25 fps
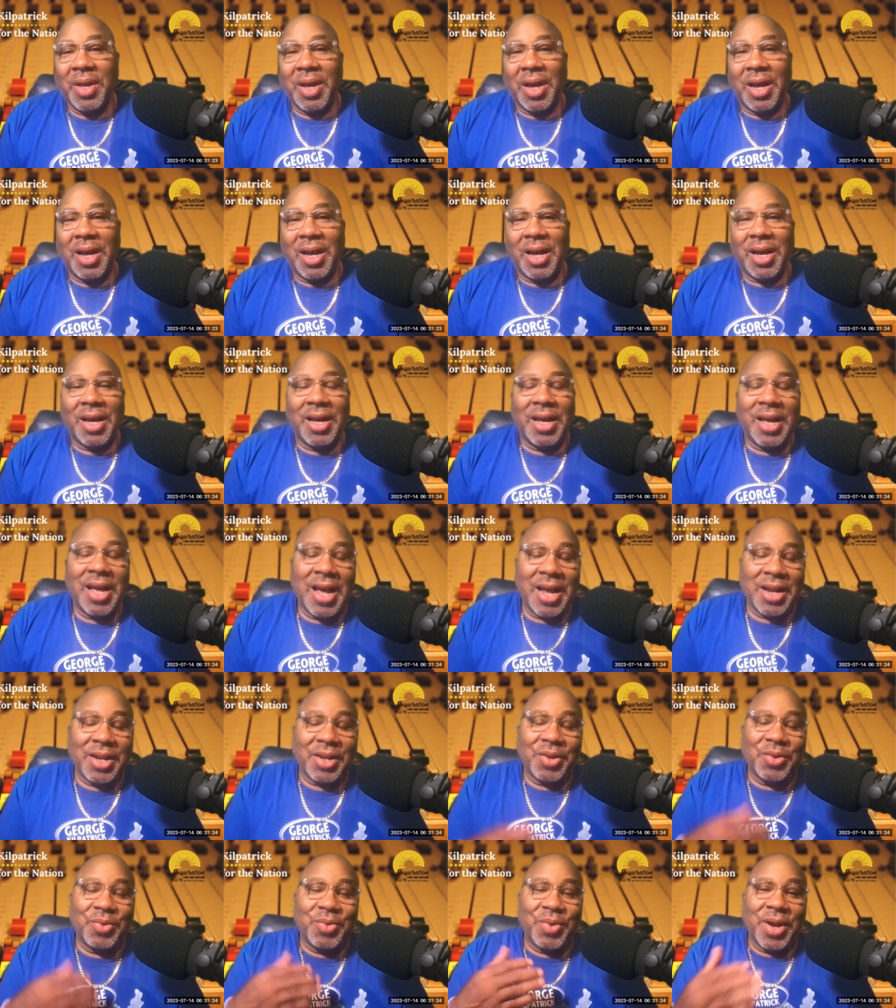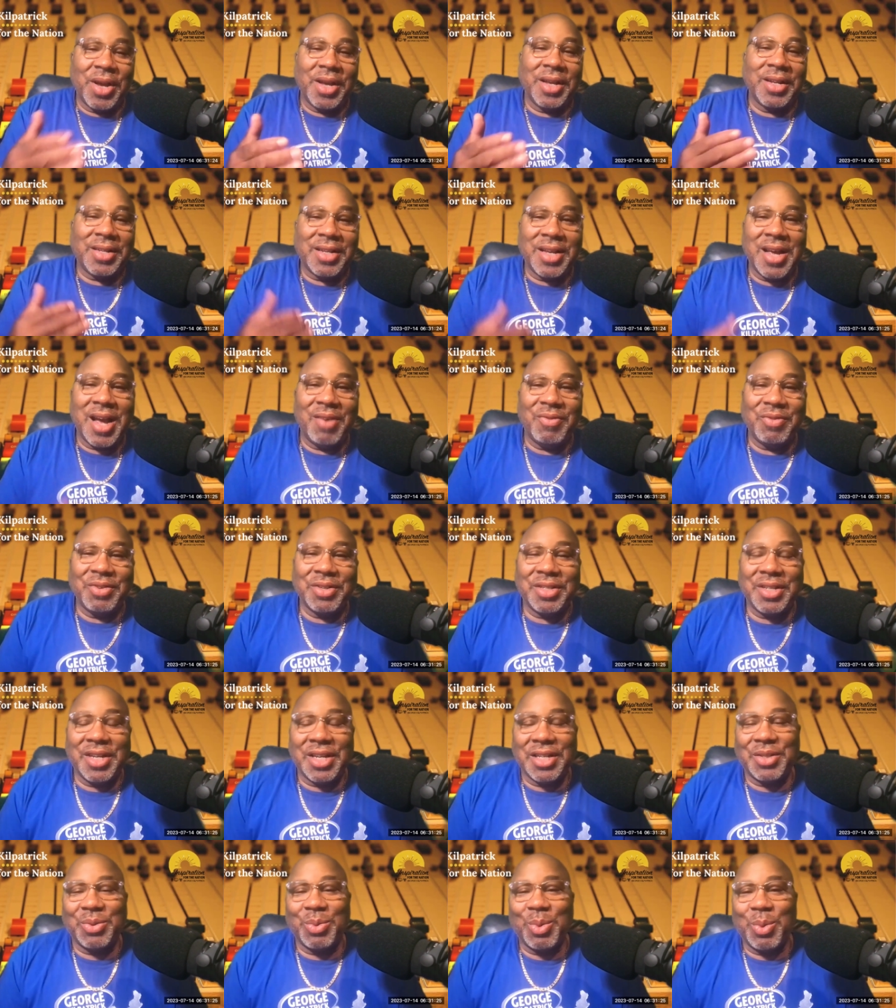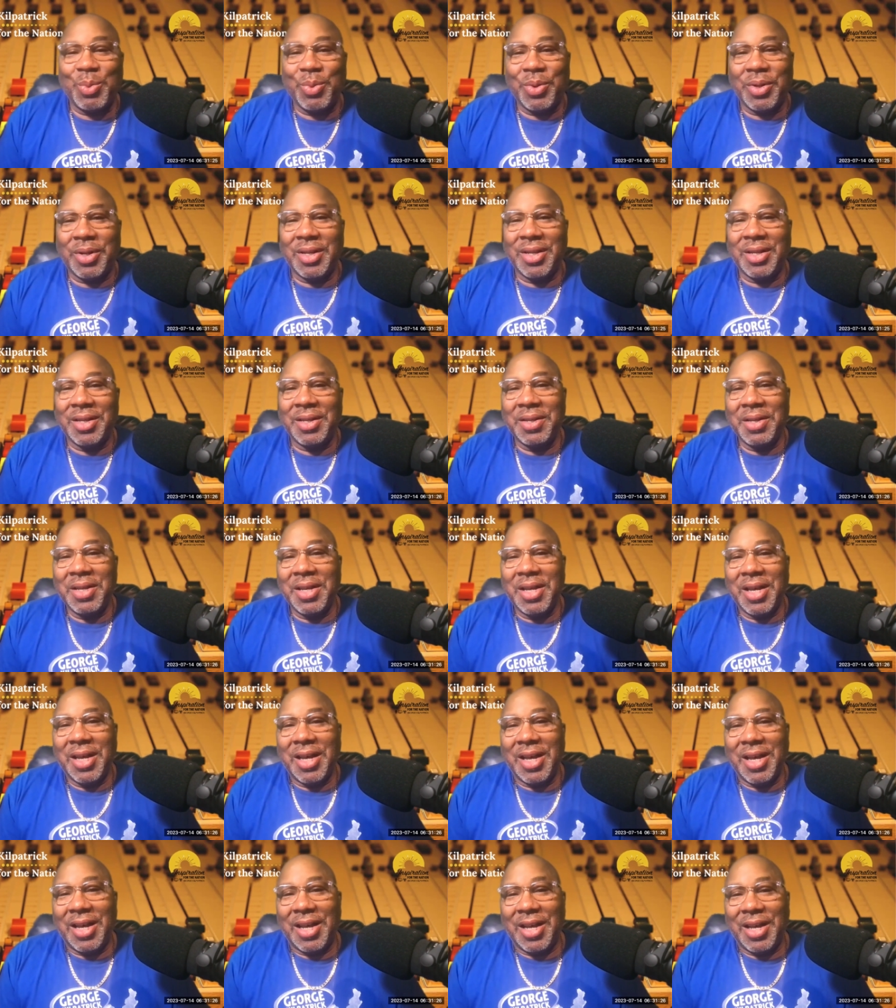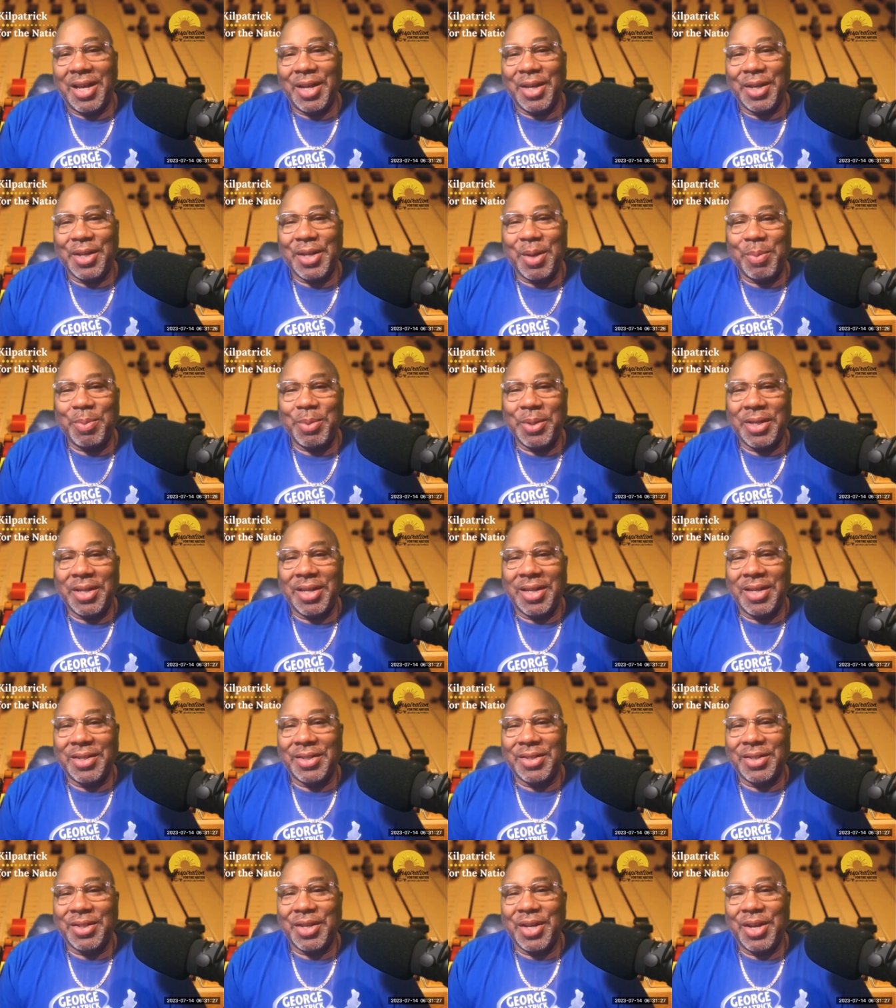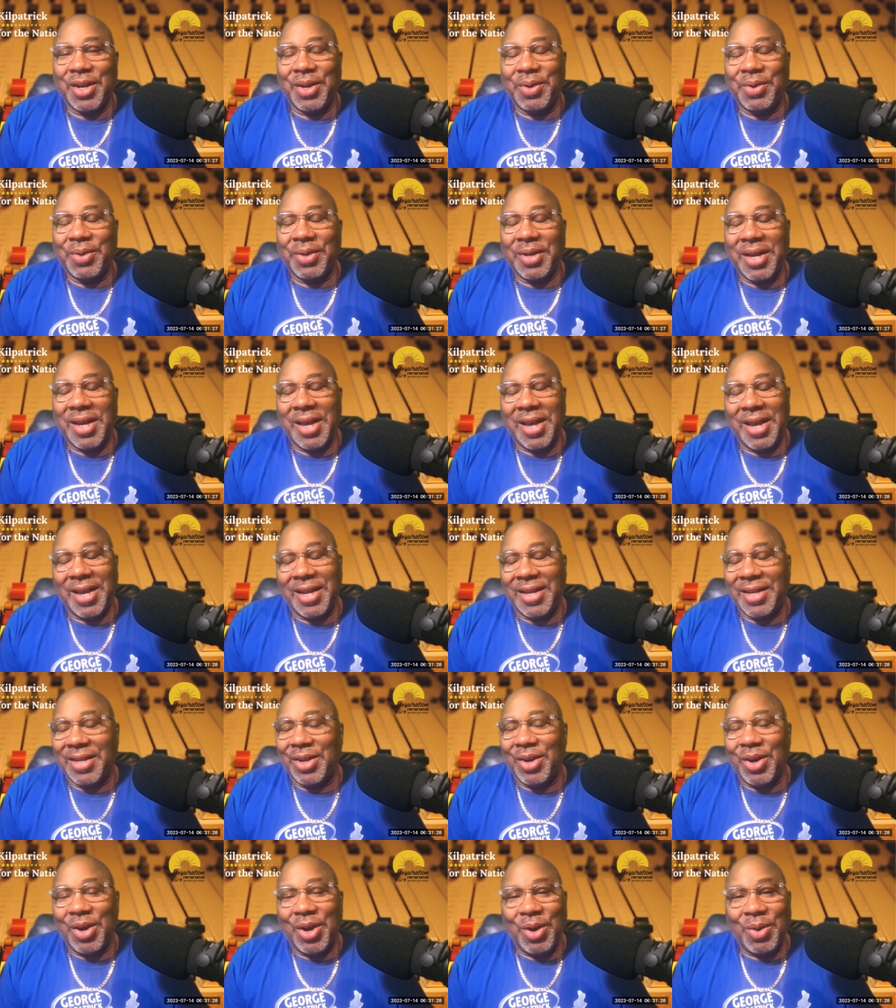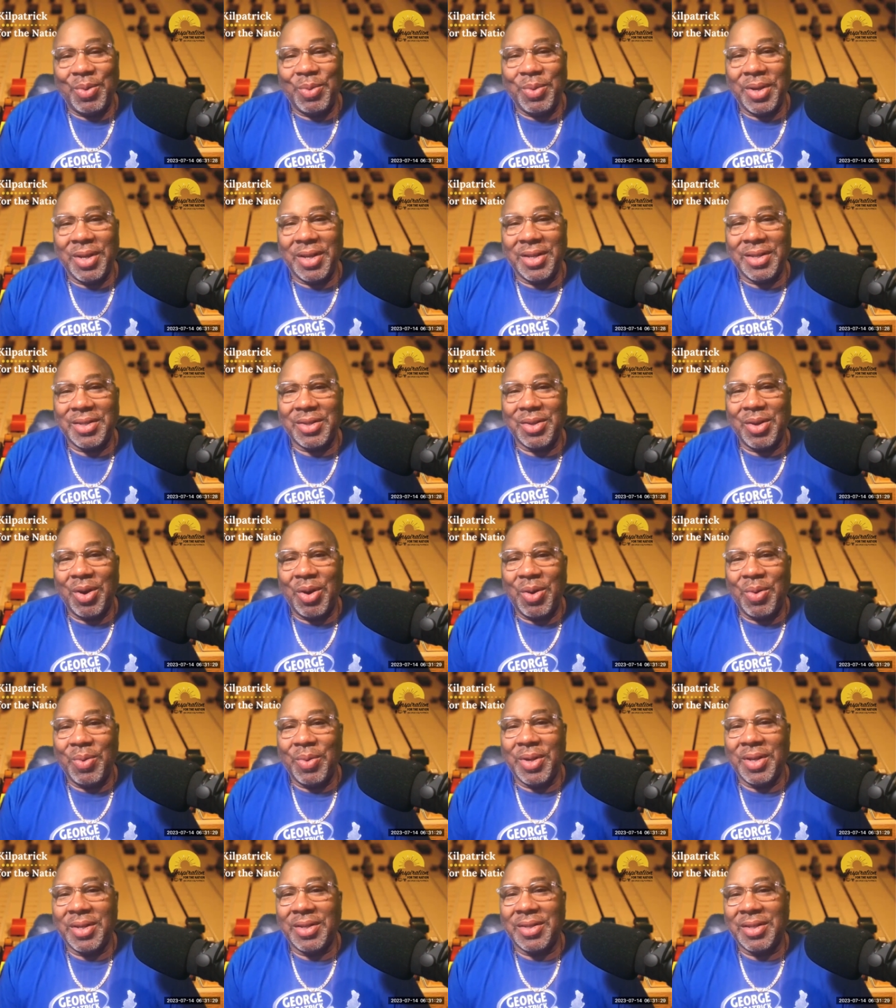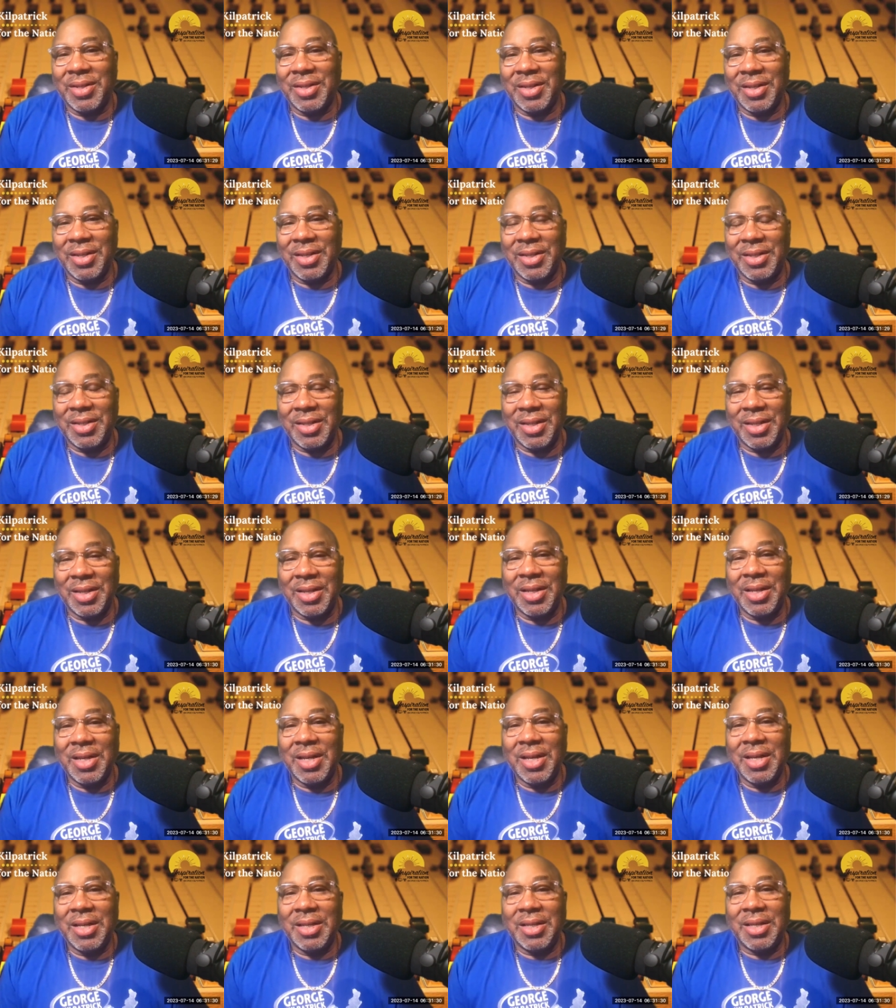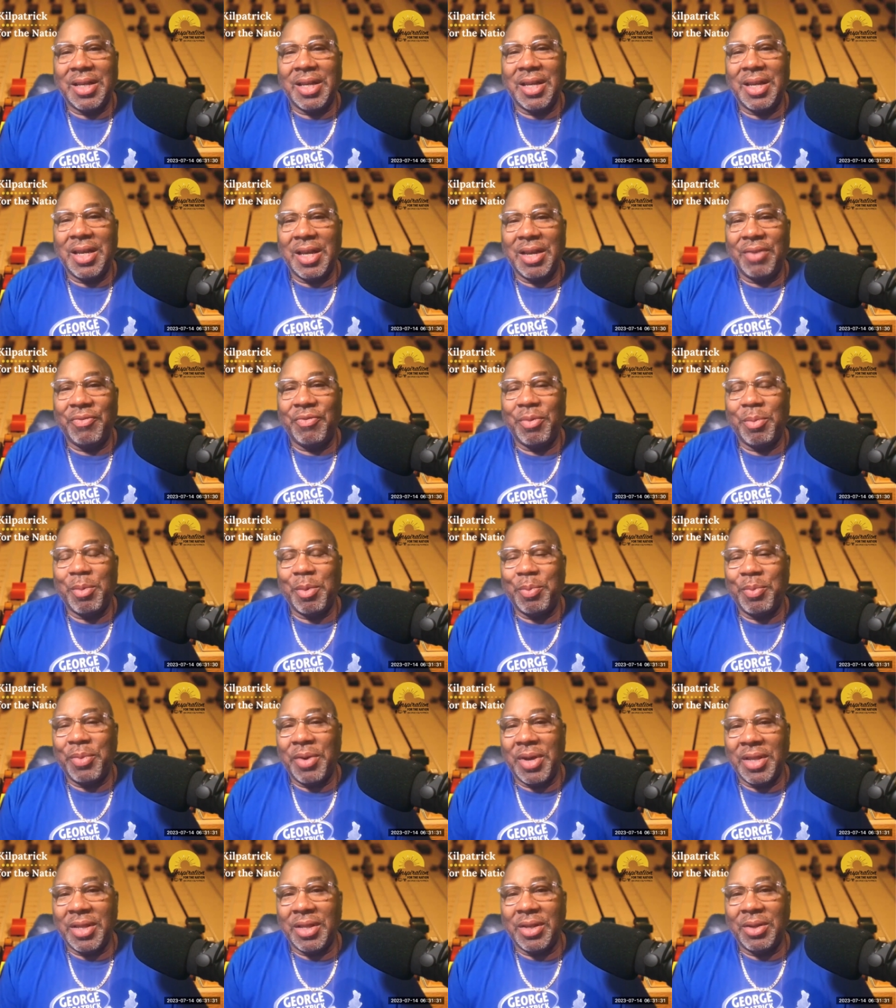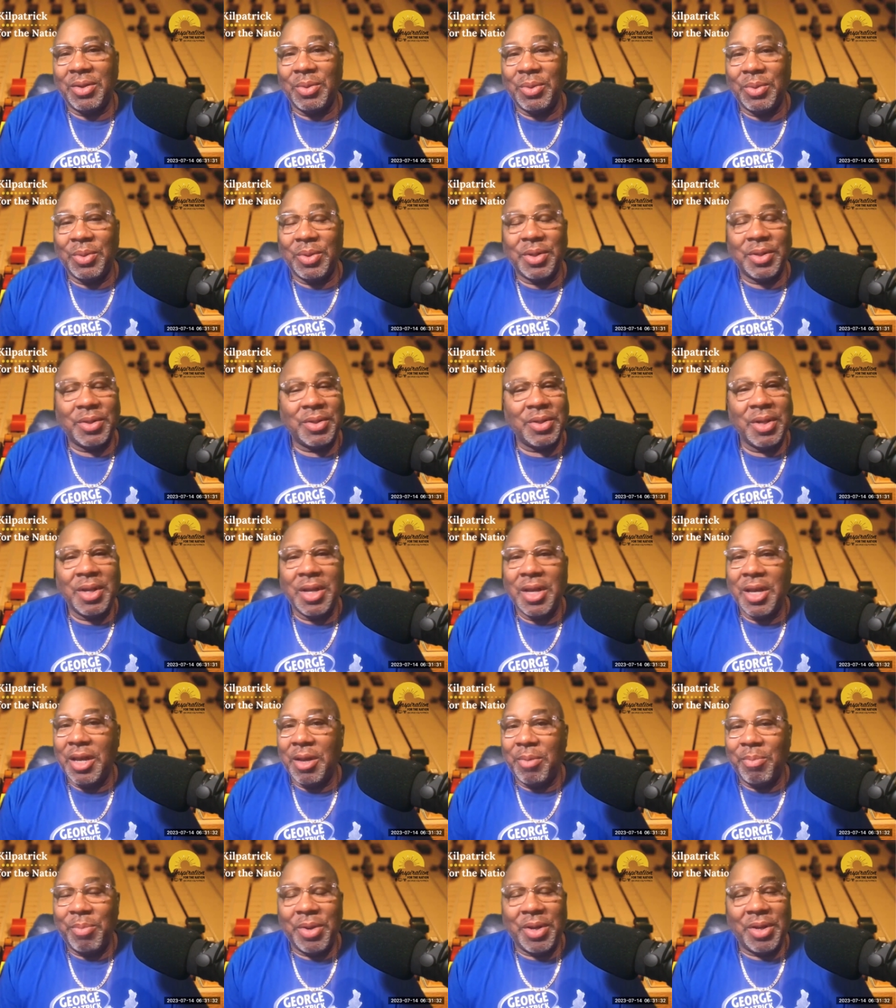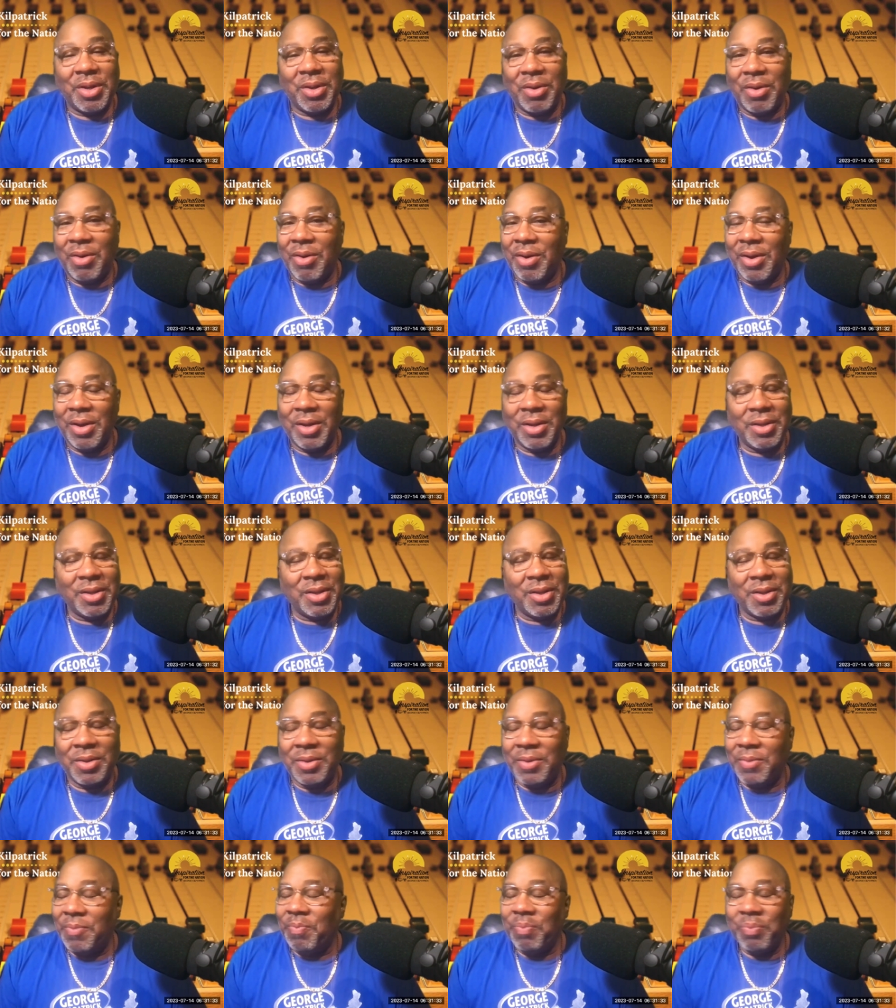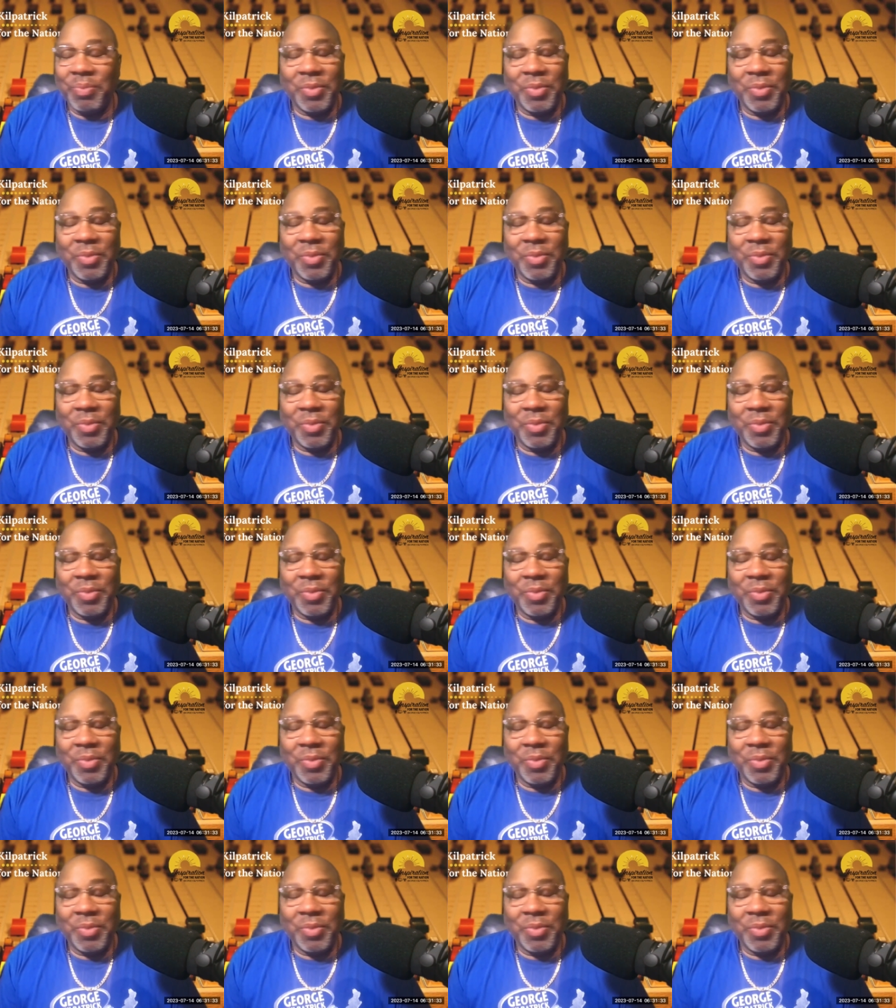Had a great conversation with Willie a couple of years ago, and always good to hear from a brother who has been on the